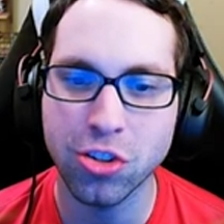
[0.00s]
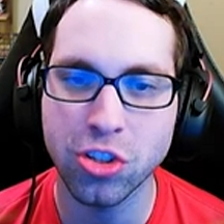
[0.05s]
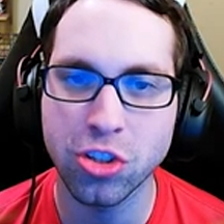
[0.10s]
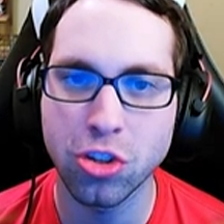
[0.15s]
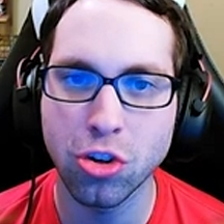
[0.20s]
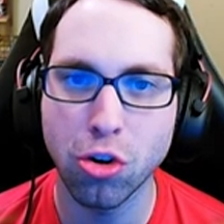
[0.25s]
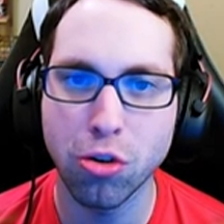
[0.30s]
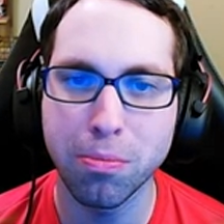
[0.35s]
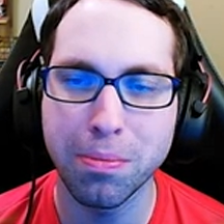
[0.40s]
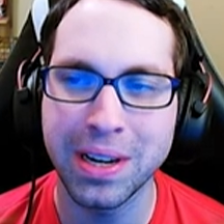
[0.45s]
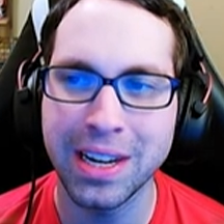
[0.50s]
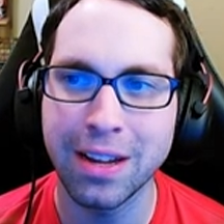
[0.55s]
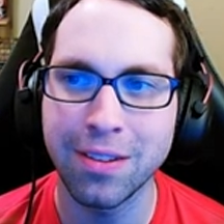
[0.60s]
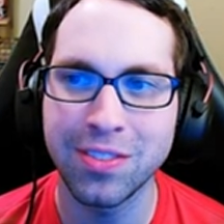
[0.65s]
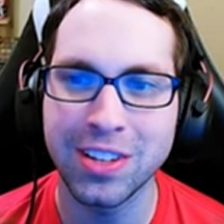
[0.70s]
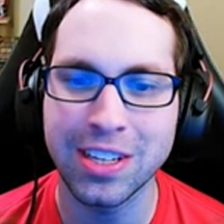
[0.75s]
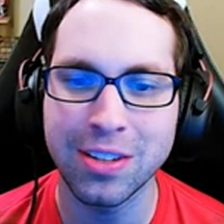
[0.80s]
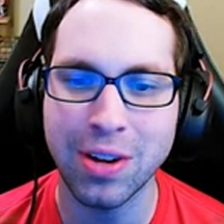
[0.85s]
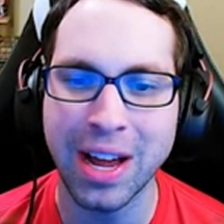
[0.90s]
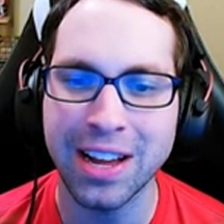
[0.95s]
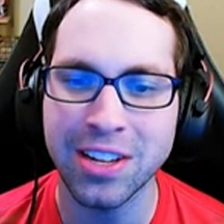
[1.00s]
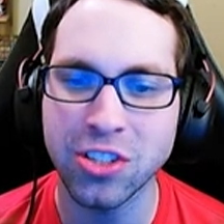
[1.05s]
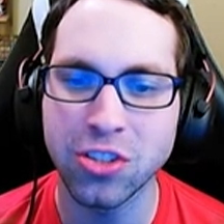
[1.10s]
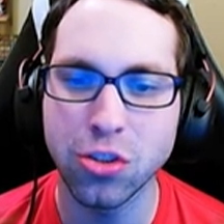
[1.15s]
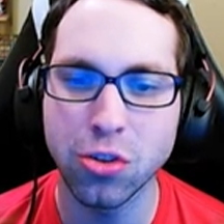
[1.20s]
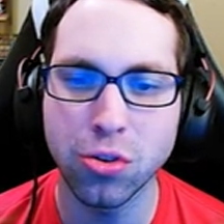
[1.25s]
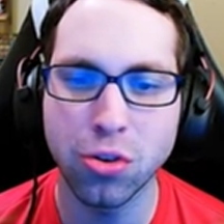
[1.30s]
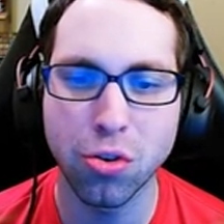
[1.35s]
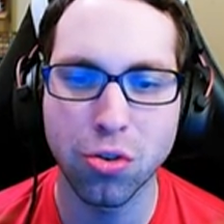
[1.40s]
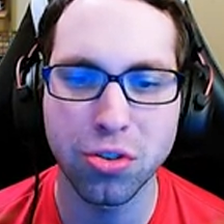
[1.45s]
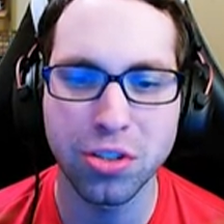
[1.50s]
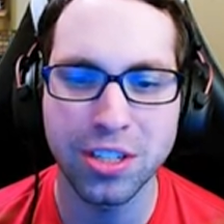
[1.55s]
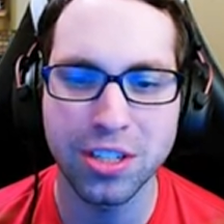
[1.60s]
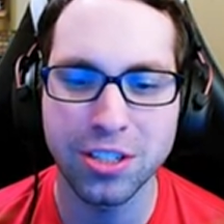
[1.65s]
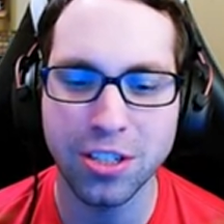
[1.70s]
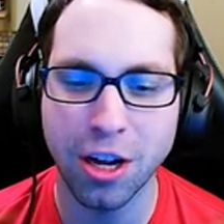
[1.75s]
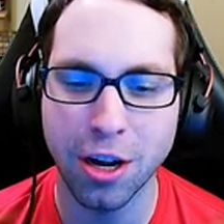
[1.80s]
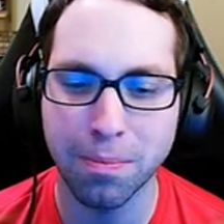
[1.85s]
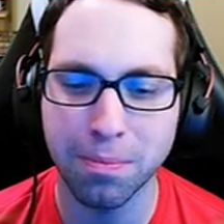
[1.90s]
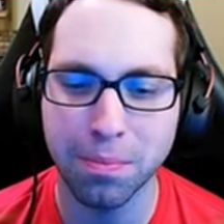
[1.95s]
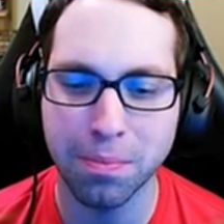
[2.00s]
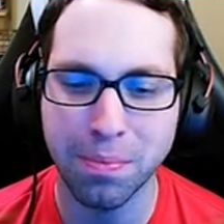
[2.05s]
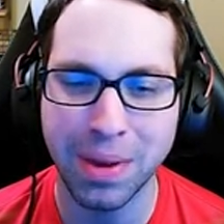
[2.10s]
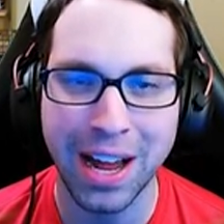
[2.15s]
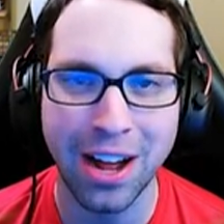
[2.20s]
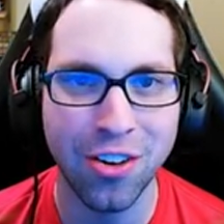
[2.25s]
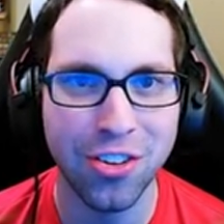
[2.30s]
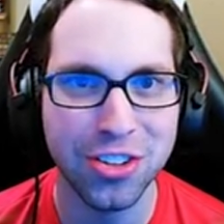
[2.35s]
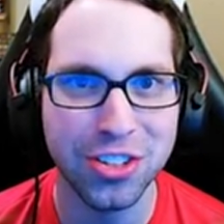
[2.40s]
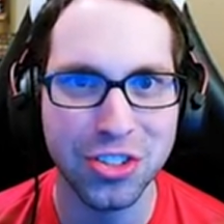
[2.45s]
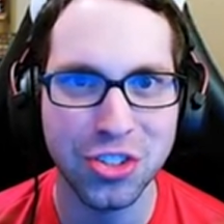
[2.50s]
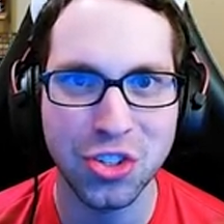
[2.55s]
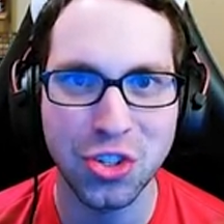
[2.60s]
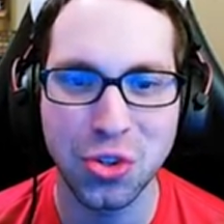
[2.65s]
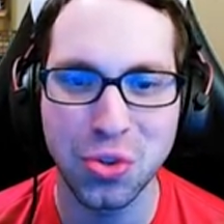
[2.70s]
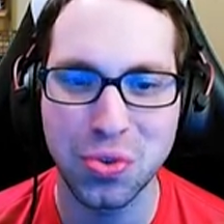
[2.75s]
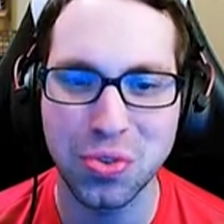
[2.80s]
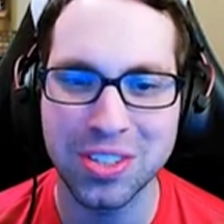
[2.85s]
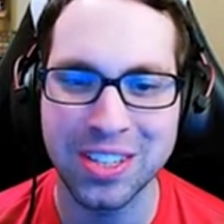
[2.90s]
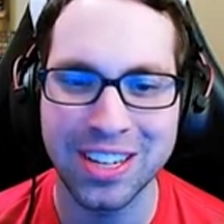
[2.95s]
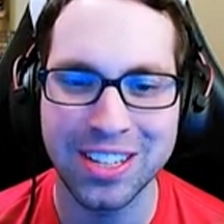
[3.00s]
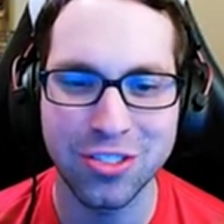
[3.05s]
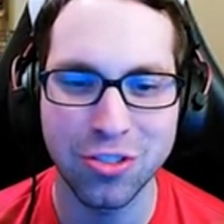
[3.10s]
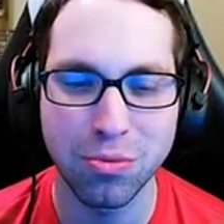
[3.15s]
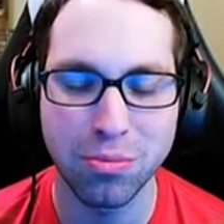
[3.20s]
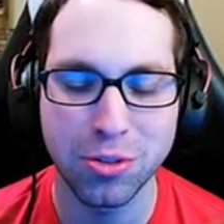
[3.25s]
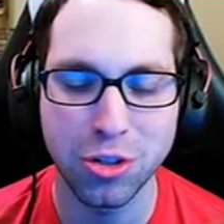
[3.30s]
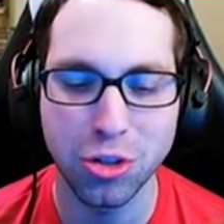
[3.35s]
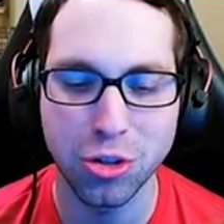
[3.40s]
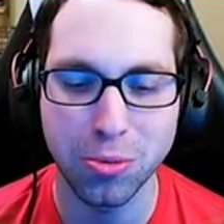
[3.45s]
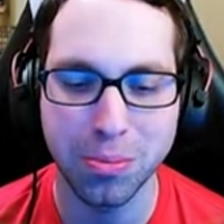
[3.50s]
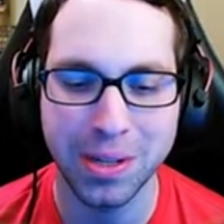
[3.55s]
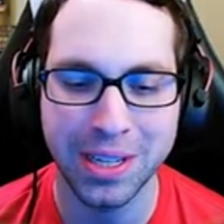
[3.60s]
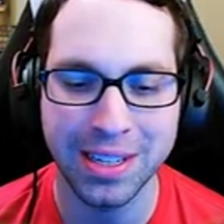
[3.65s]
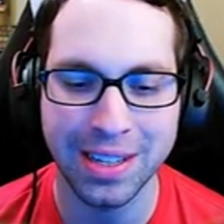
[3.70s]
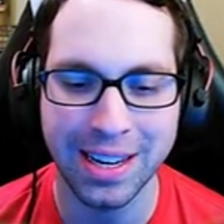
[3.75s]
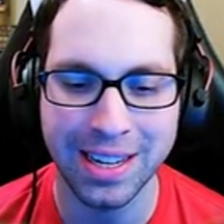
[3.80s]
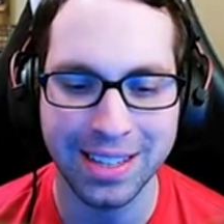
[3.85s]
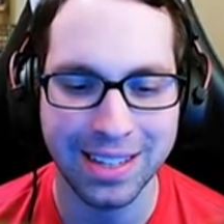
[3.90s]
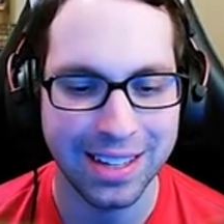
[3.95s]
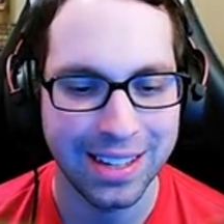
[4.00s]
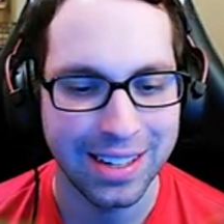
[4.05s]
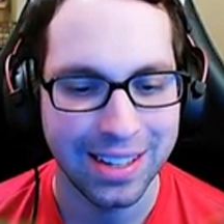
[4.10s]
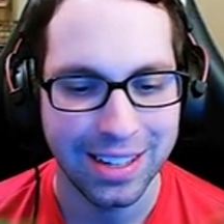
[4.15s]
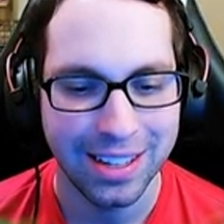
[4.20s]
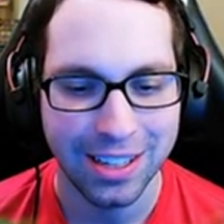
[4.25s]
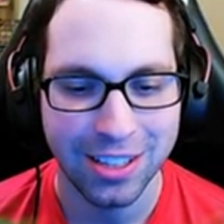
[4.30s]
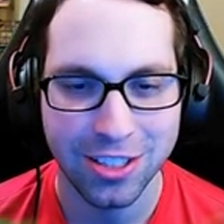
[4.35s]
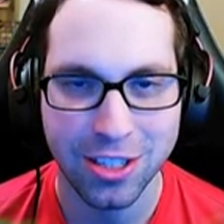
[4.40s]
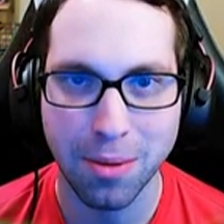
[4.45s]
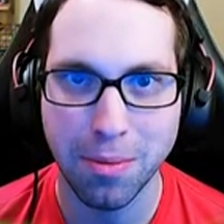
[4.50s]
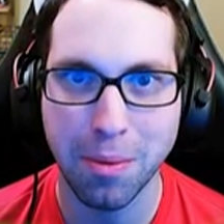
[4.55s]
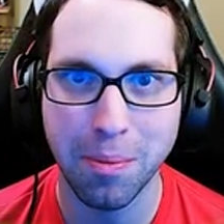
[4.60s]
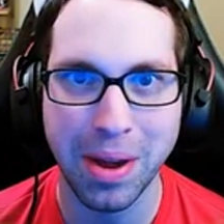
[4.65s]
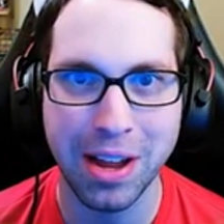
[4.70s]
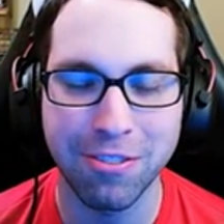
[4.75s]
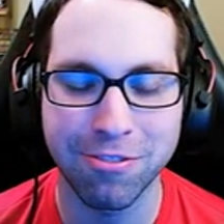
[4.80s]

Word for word: so many of the as new courses come out, Scoot sends them to me. Like some of my